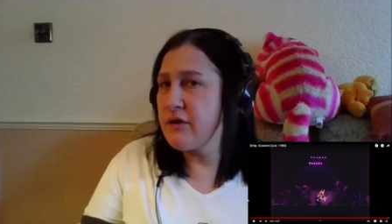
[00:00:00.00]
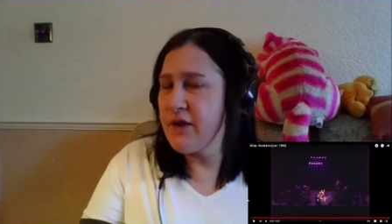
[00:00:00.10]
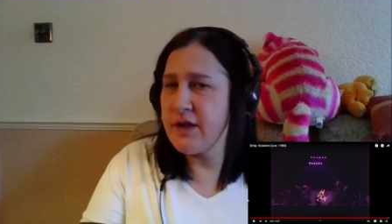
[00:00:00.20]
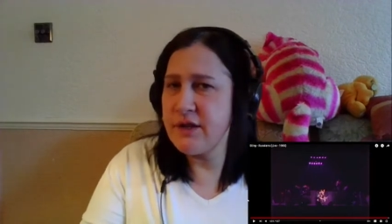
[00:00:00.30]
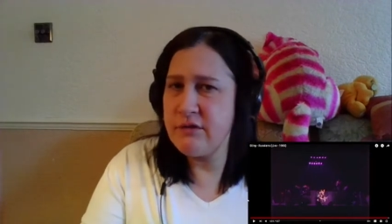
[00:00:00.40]

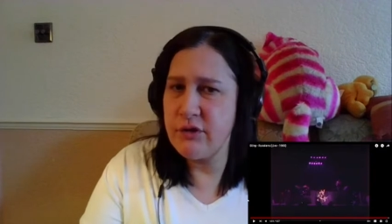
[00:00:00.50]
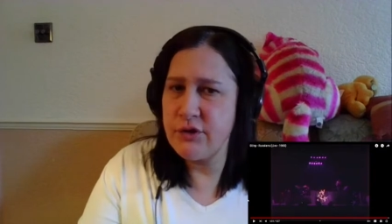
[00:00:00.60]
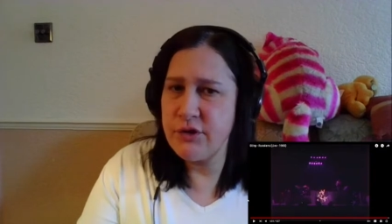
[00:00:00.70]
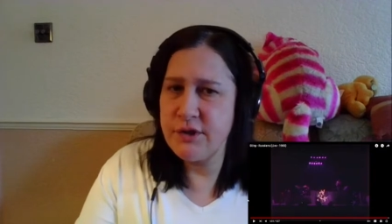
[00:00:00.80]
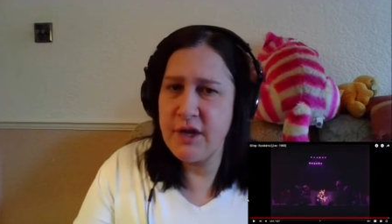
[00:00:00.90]
that the
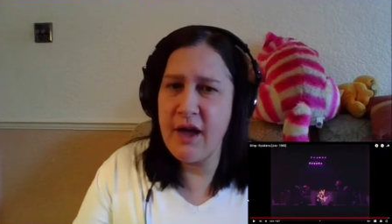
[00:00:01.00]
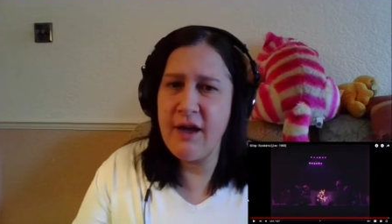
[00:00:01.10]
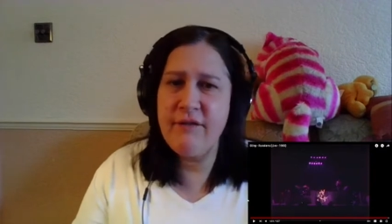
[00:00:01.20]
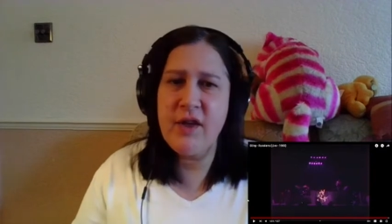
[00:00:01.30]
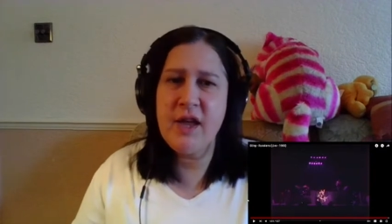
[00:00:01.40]
Russians
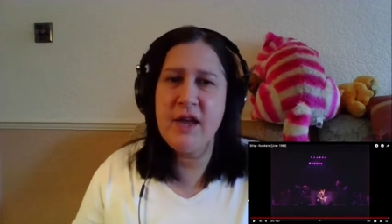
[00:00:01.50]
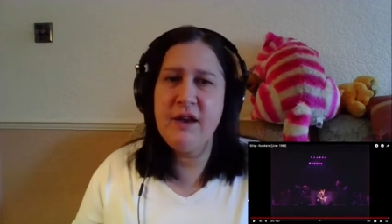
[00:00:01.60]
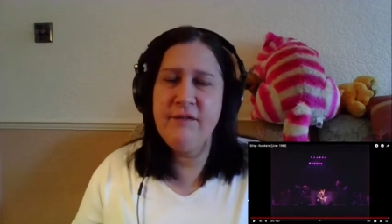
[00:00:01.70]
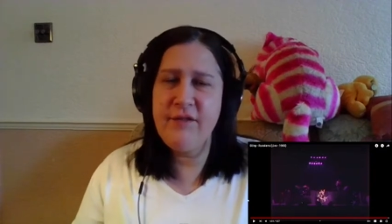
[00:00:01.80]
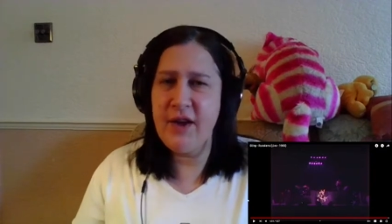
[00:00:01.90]
have
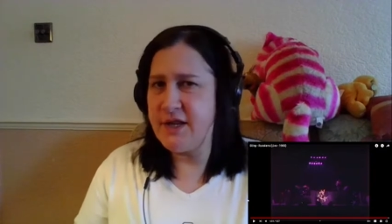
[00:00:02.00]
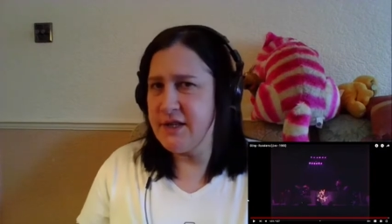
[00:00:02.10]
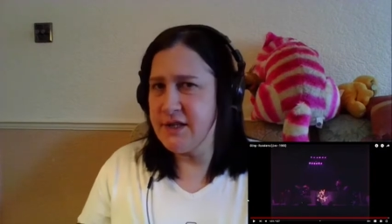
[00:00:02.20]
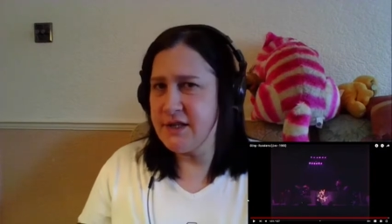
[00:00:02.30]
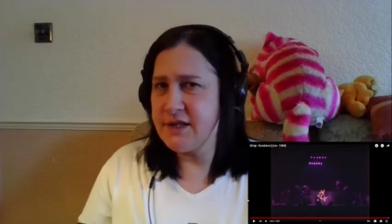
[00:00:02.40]

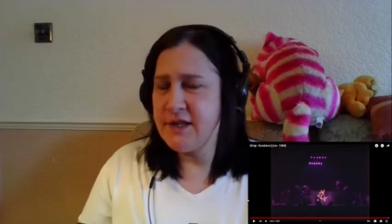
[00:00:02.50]
invaded.